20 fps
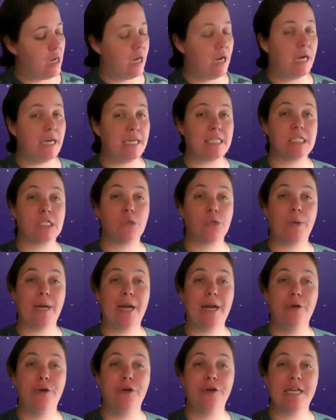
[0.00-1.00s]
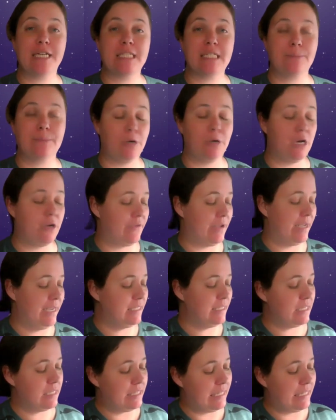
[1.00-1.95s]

I square root x to the power of 8.